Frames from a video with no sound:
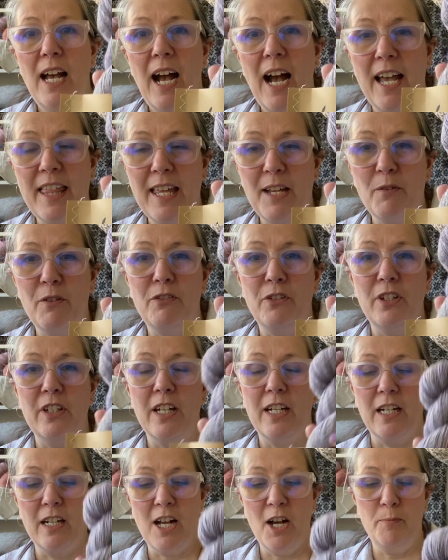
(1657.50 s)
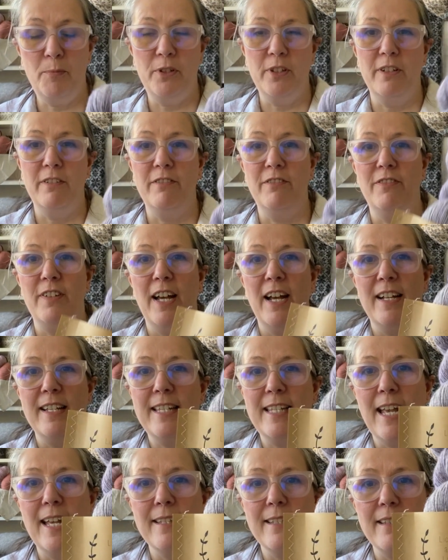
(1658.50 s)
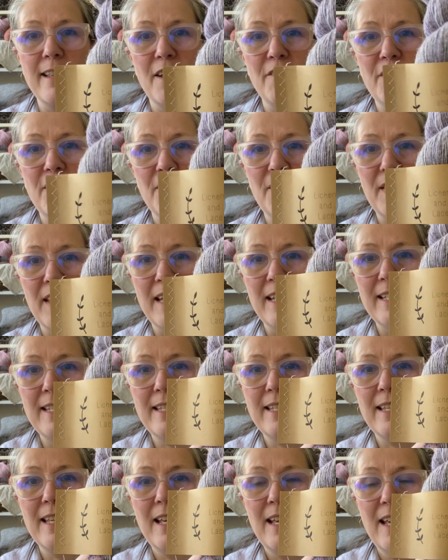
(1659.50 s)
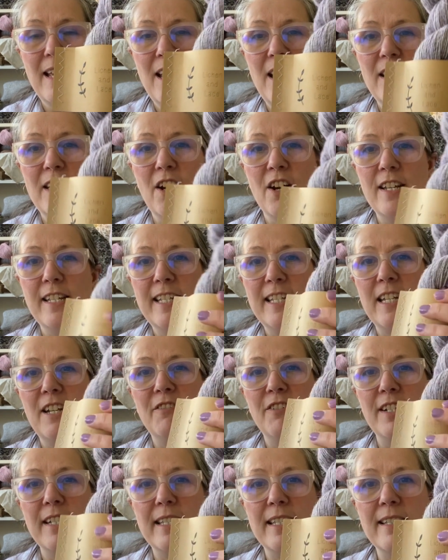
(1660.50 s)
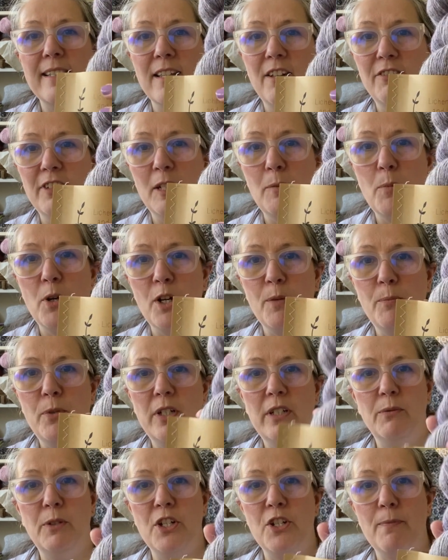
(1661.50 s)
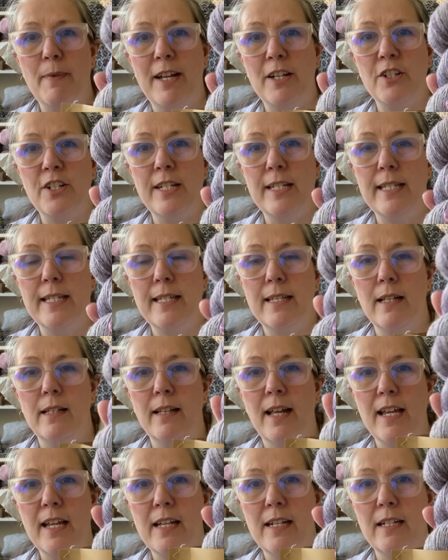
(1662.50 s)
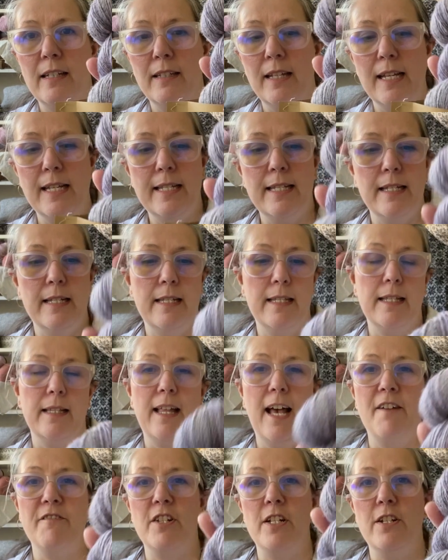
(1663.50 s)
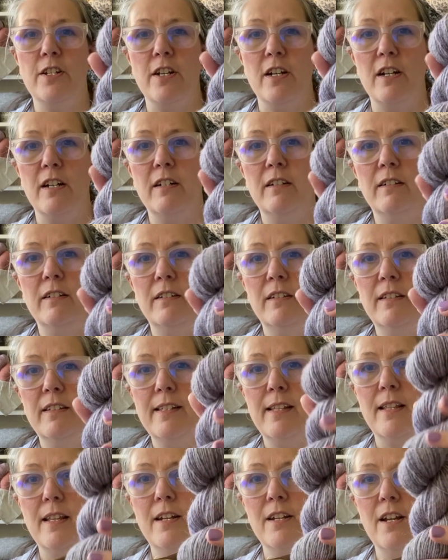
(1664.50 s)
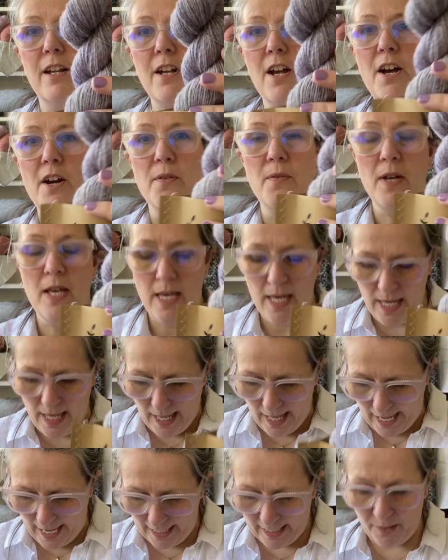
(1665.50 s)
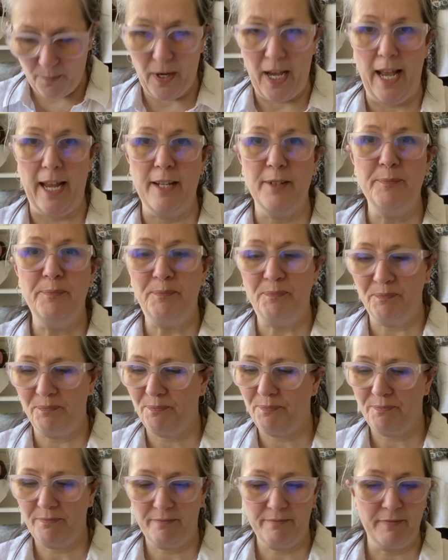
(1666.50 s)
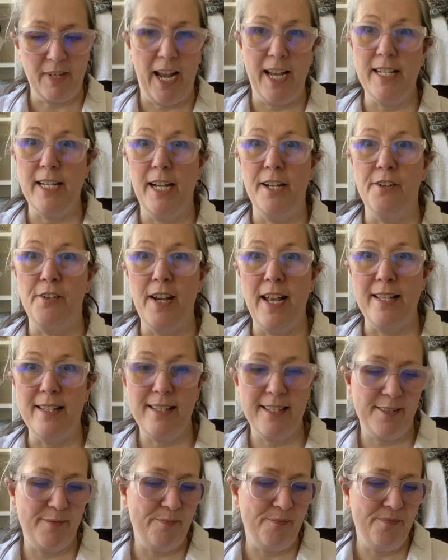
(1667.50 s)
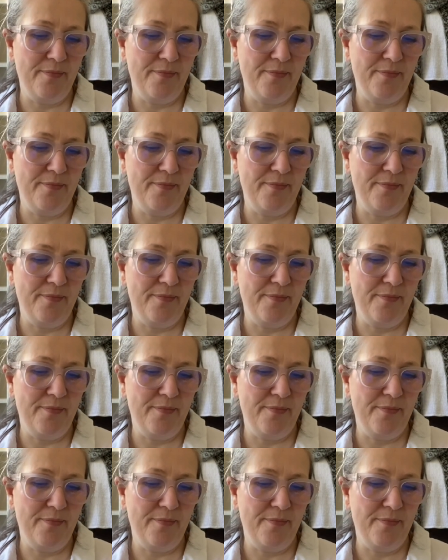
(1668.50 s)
I think we've only got a couple of sets left of this. Yarn sniffer is this lovely purple, which matches Lichen and Lace's lavender. So there you go. Anyway, I digress.